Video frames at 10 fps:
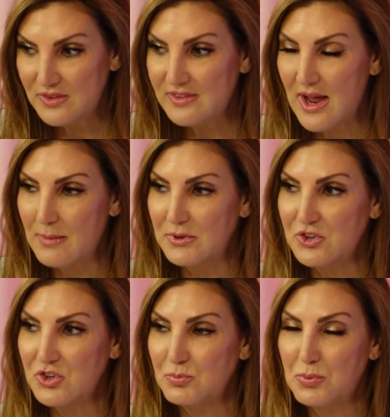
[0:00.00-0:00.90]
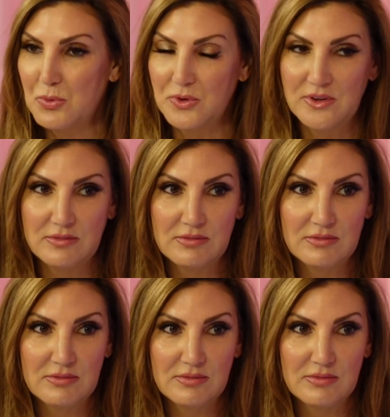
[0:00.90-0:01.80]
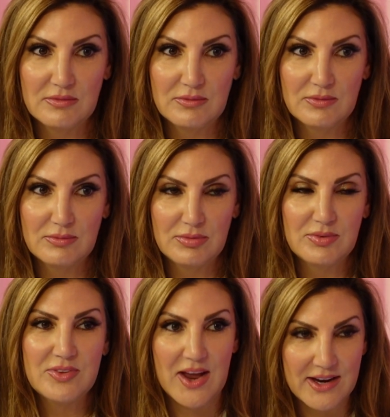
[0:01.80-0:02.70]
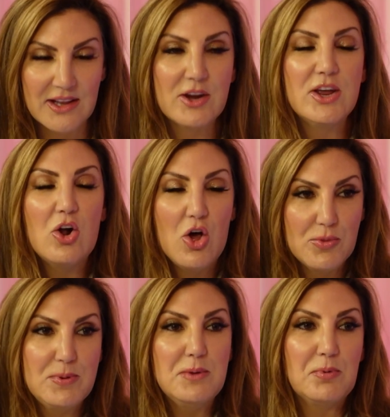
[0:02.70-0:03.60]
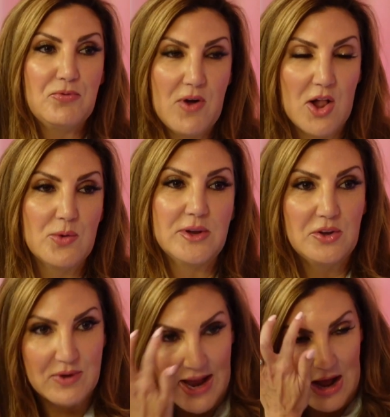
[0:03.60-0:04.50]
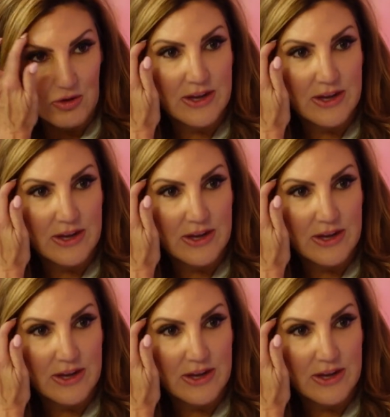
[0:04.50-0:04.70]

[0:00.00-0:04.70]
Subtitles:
established porn site, like get all the people following you now.